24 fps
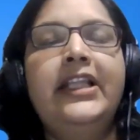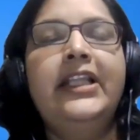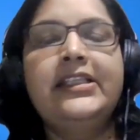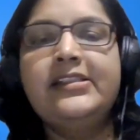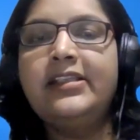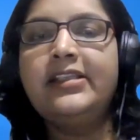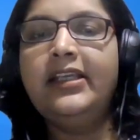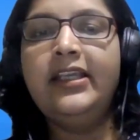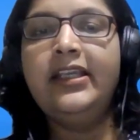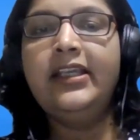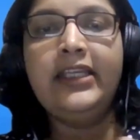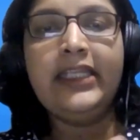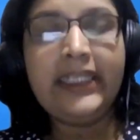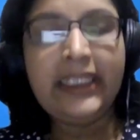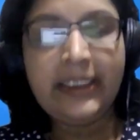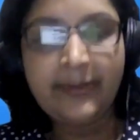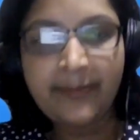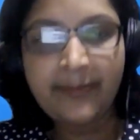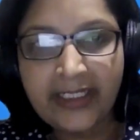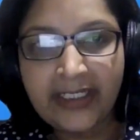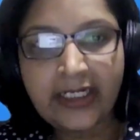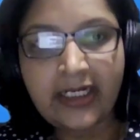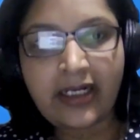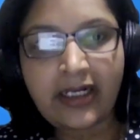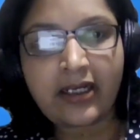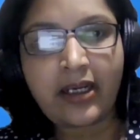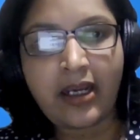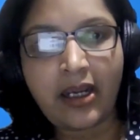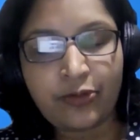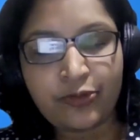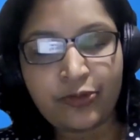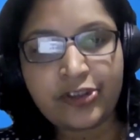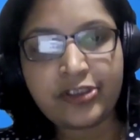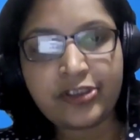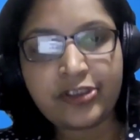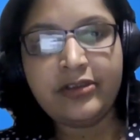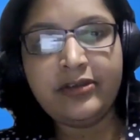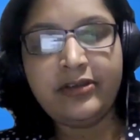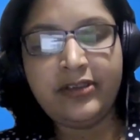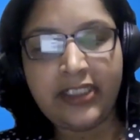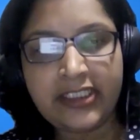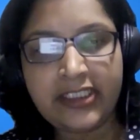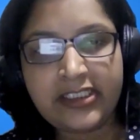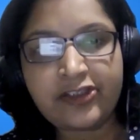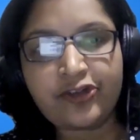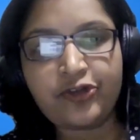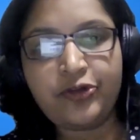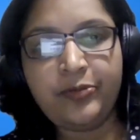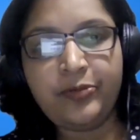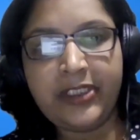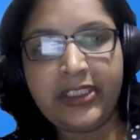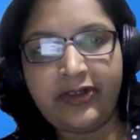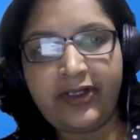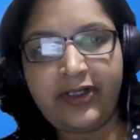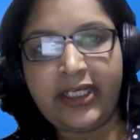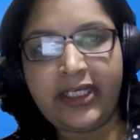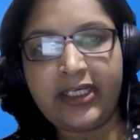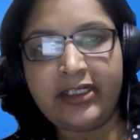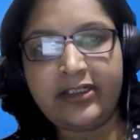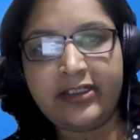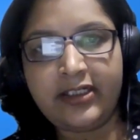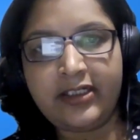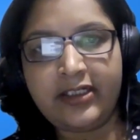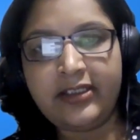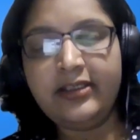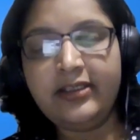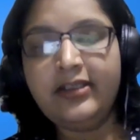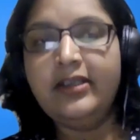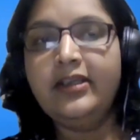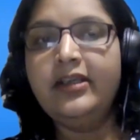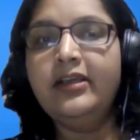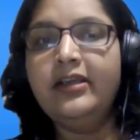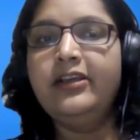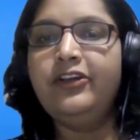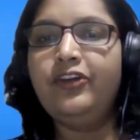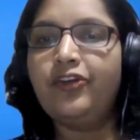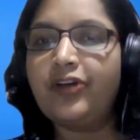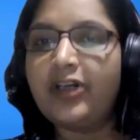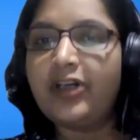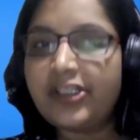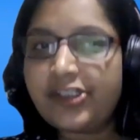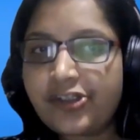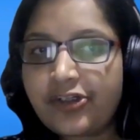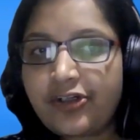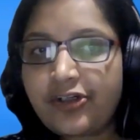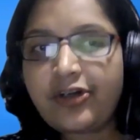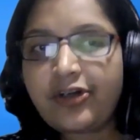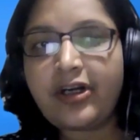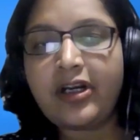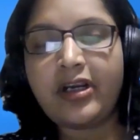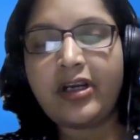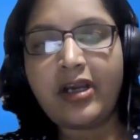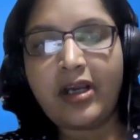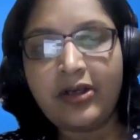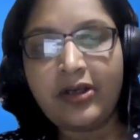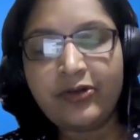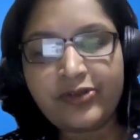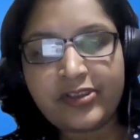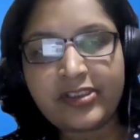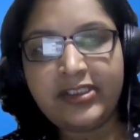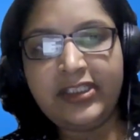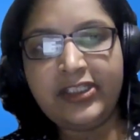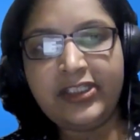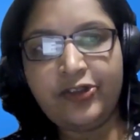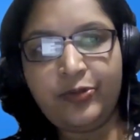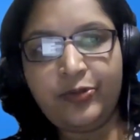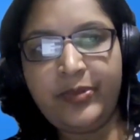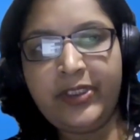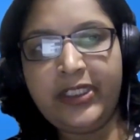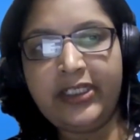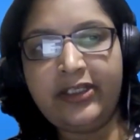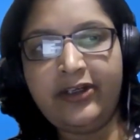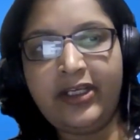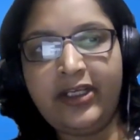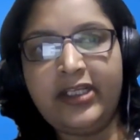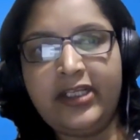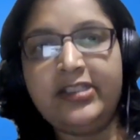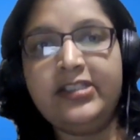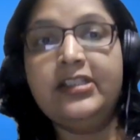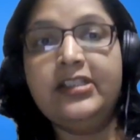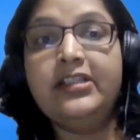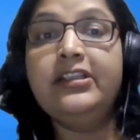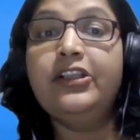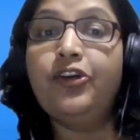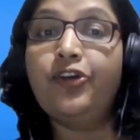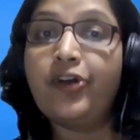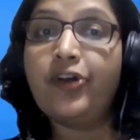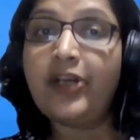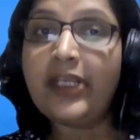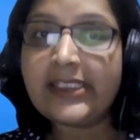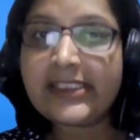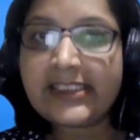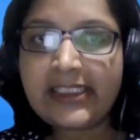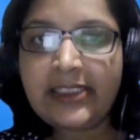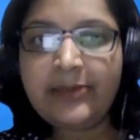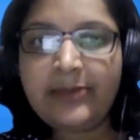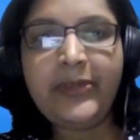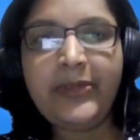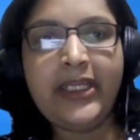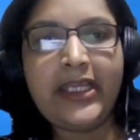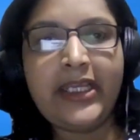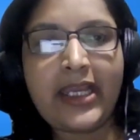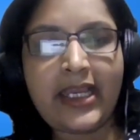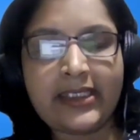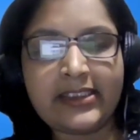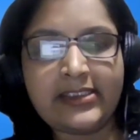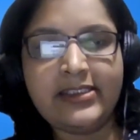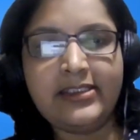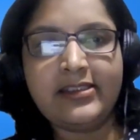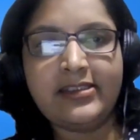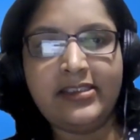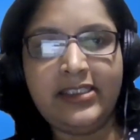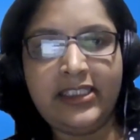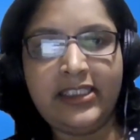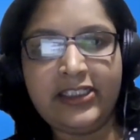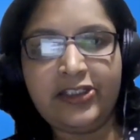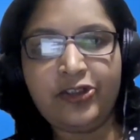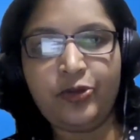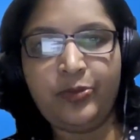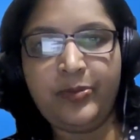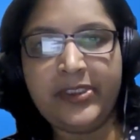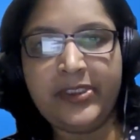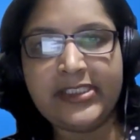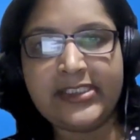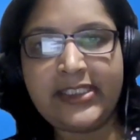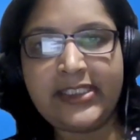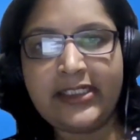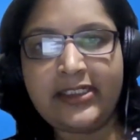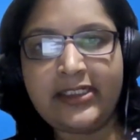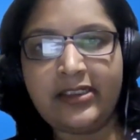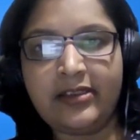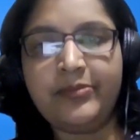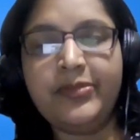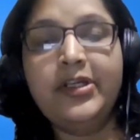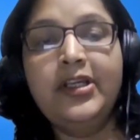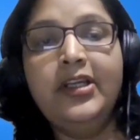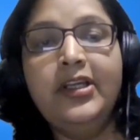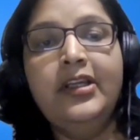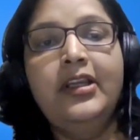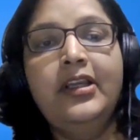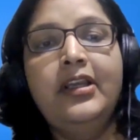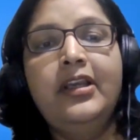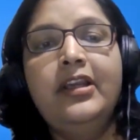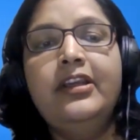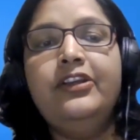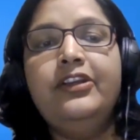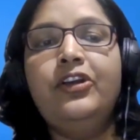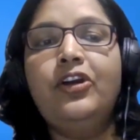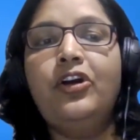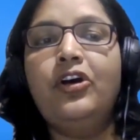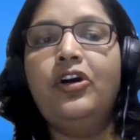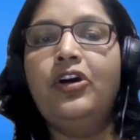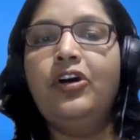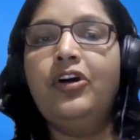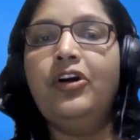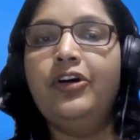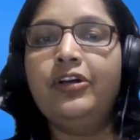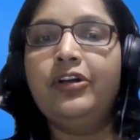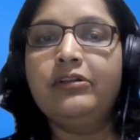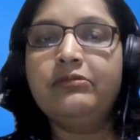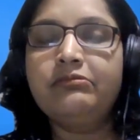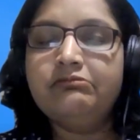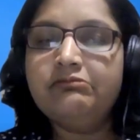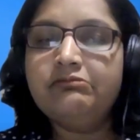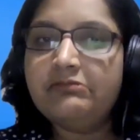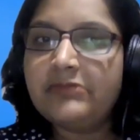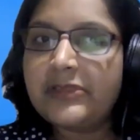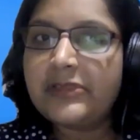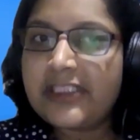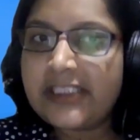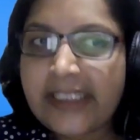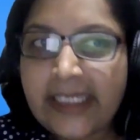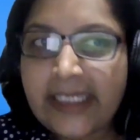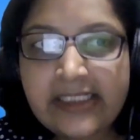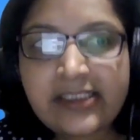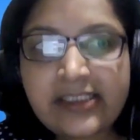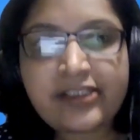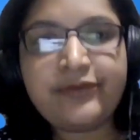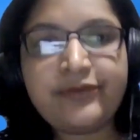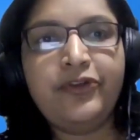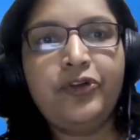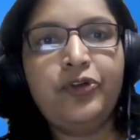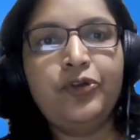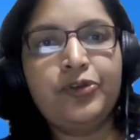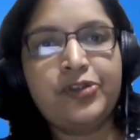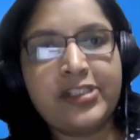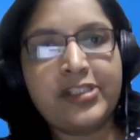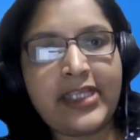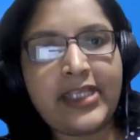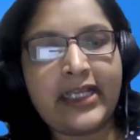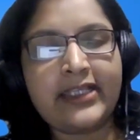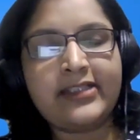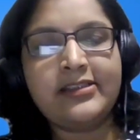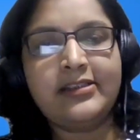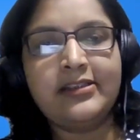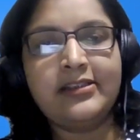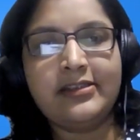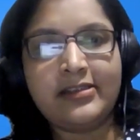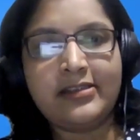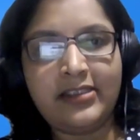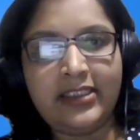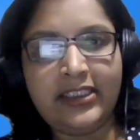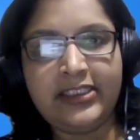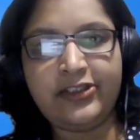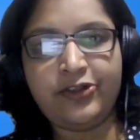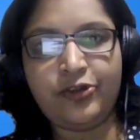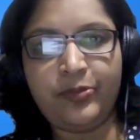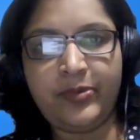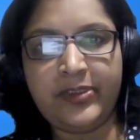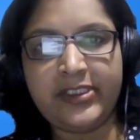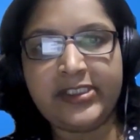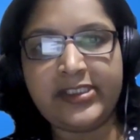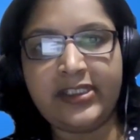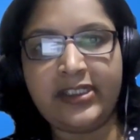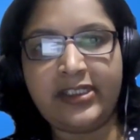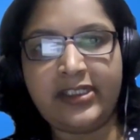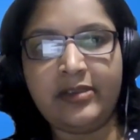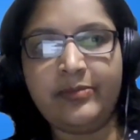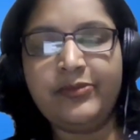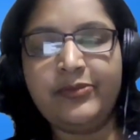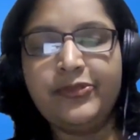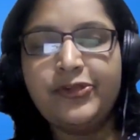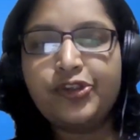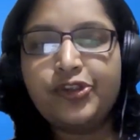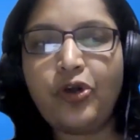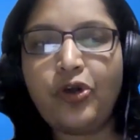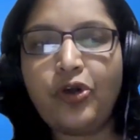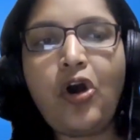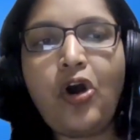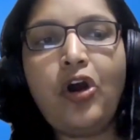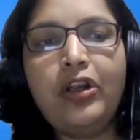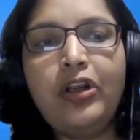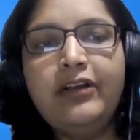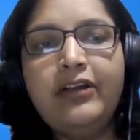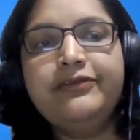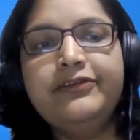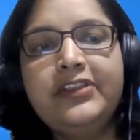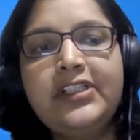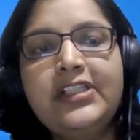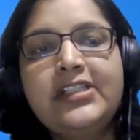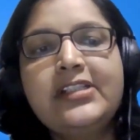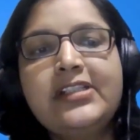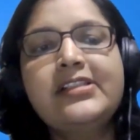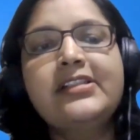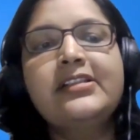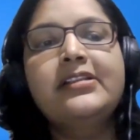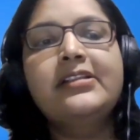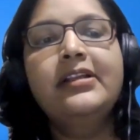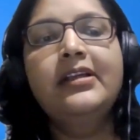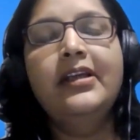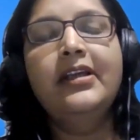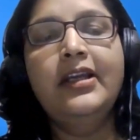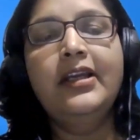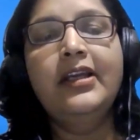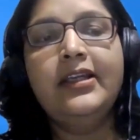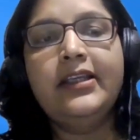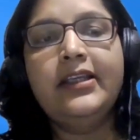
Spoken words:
let's say email account needs to be created. Your Azure accounts need to be created. Your SAP access need to be set up. Your Salesforce access need to be set up. So all of this,